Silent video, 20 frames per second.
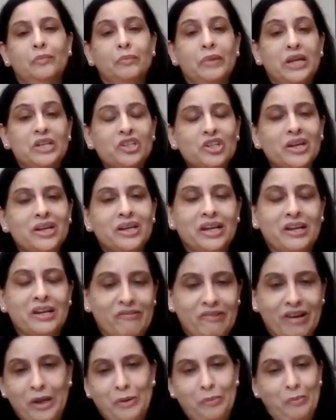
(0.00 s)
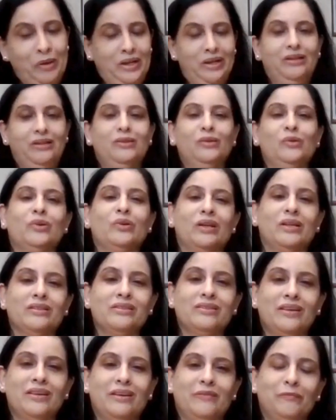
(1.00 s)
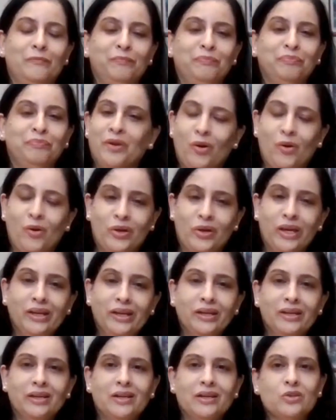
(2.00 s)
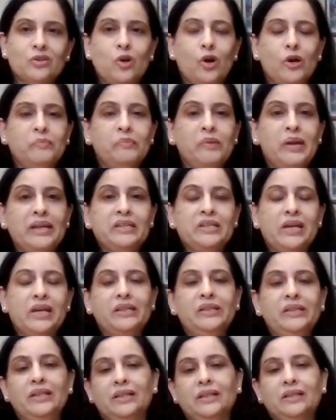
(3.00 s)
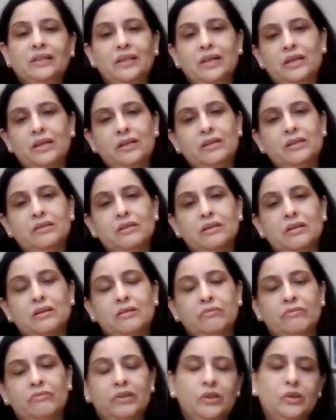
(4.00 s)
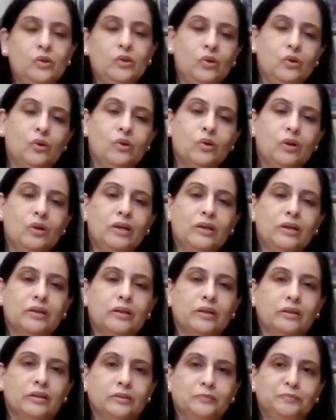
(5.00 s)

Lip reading: major requirement, you can say. Okay, so on my channel there is a video called